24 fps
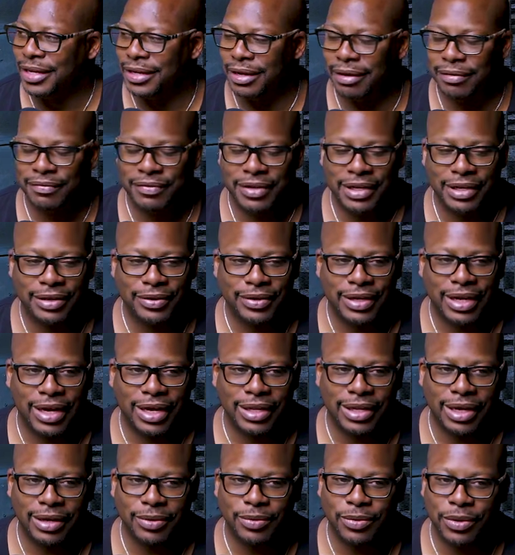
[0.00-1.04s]
that video got
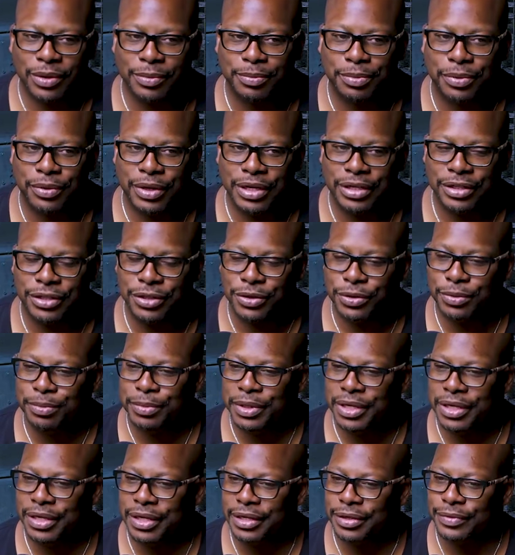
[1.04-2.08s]
like one point two
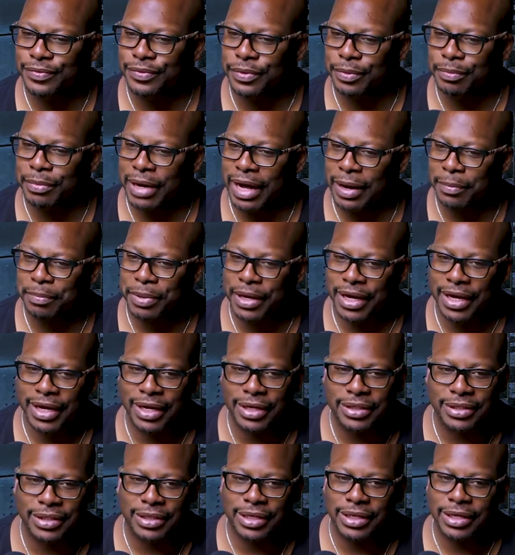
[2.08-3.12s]
million from my
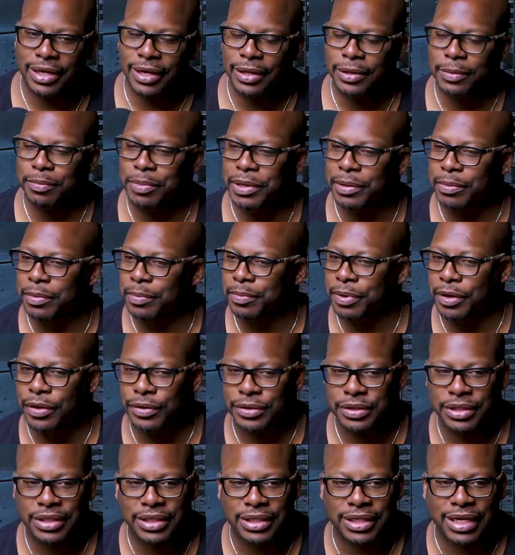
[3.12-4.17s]
page, and then other people
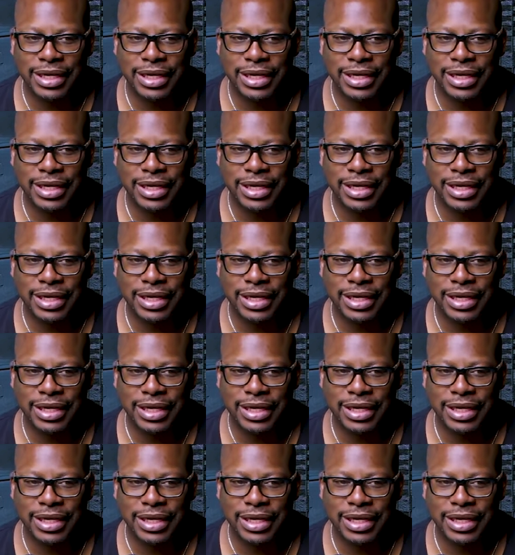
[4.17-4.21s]
posted it.